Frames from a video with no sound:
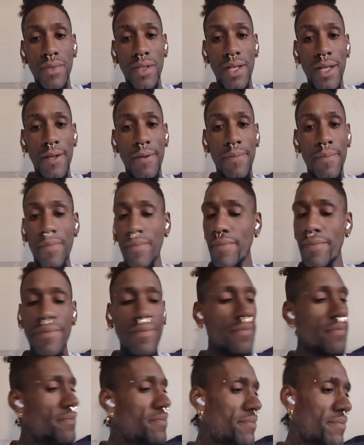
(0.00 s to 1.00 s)
Okay?
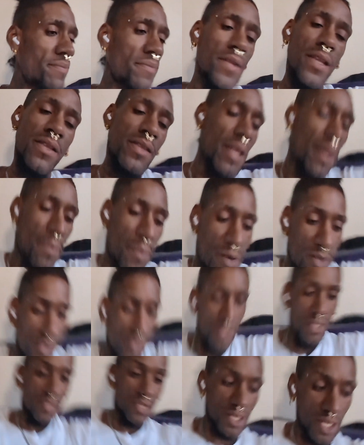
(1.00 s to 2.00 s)
That
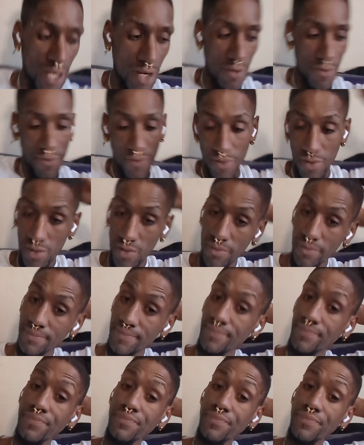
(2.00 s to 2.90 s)
person doesn't care for you